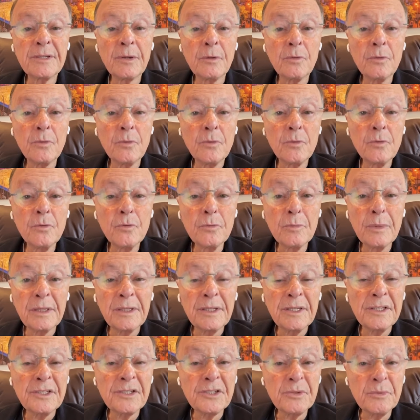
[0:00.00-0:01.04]
money
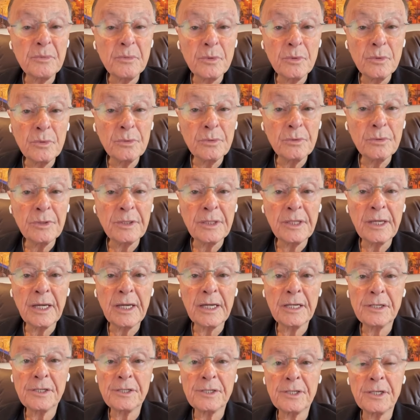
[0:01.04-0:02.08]
or with
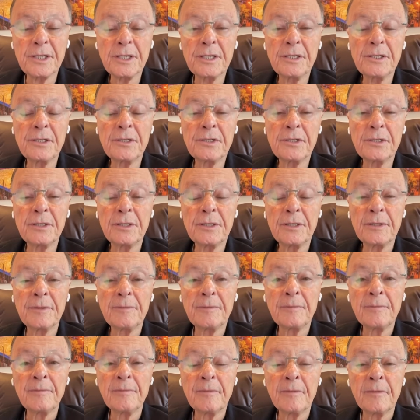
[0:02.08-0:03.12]
anything from this
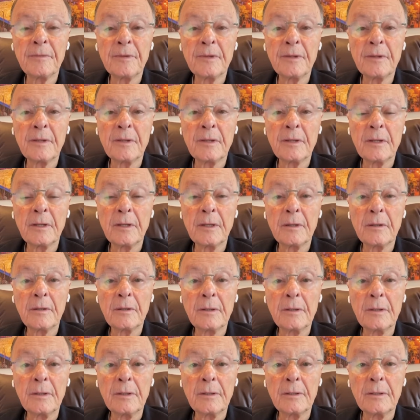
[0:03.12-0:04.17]
world
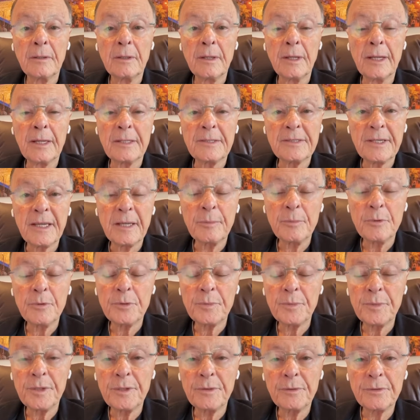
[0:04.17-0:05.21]
that
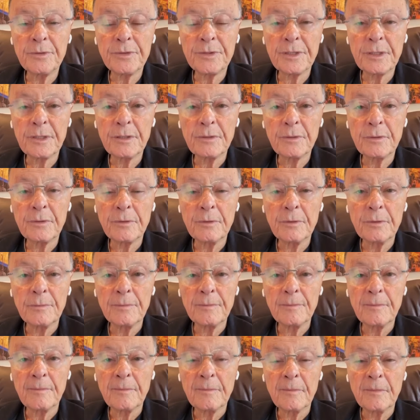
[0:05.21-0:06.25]
we receive
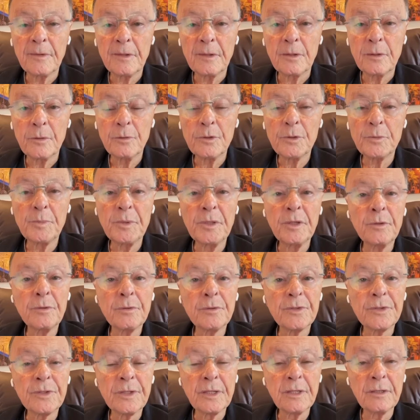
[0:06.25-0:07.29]
the Holy Spirit.
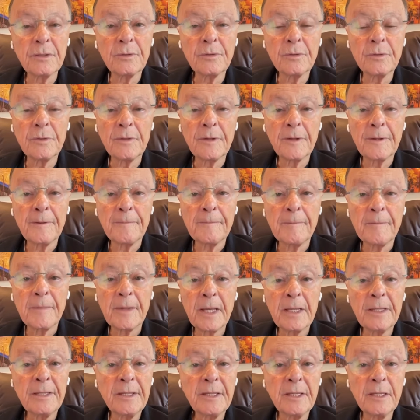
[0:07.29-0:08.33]

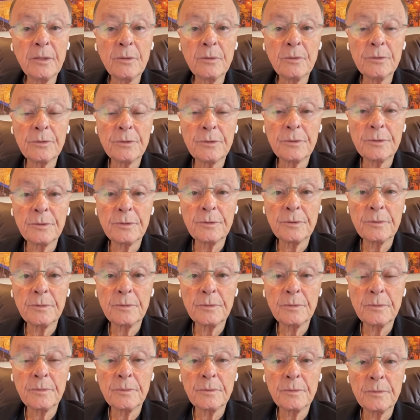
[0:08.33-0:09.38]
The Holy Spirit
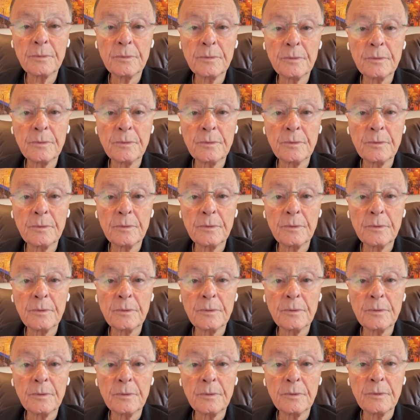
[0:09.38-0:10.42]
is
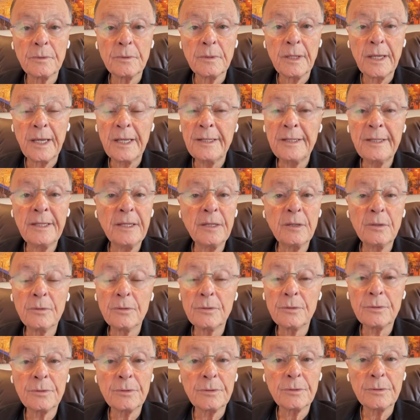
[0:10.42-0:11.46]
God.
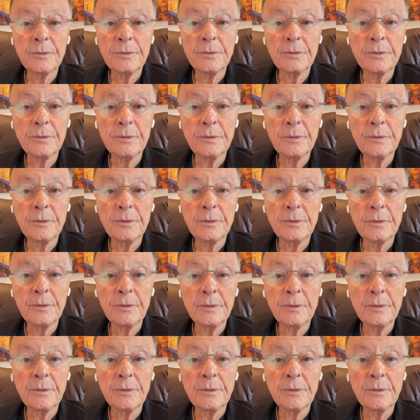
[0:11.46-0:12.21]
He's God.